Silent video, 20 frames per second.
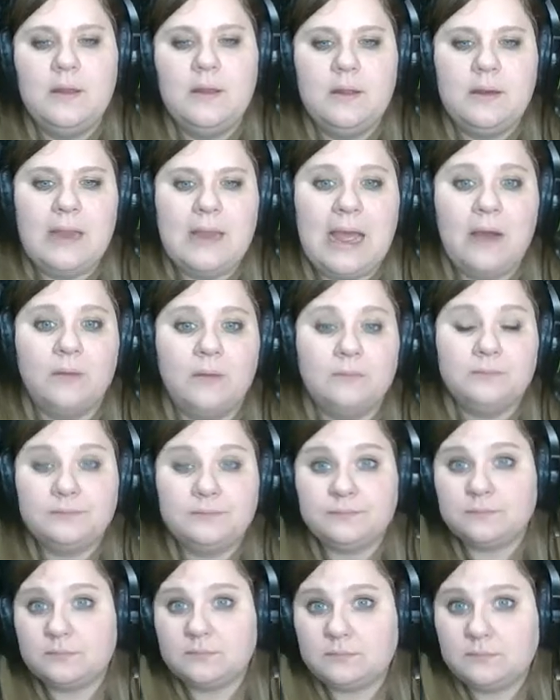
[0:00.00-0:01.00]
Now,
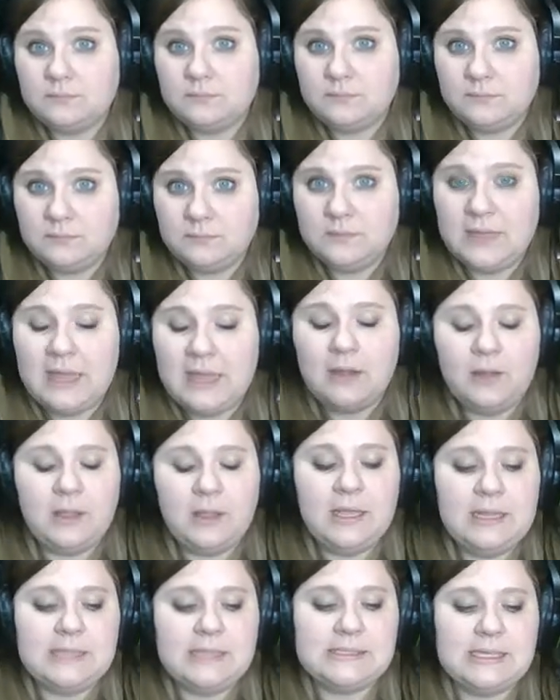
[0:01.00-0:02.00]

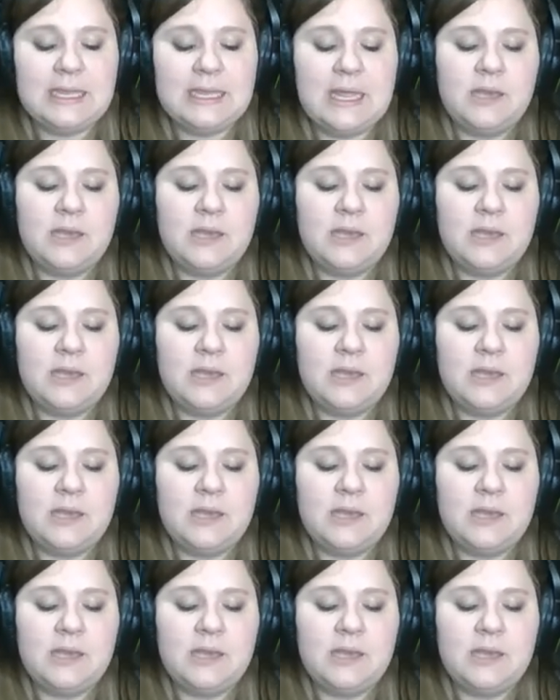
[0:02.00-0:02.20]
calculating this, again,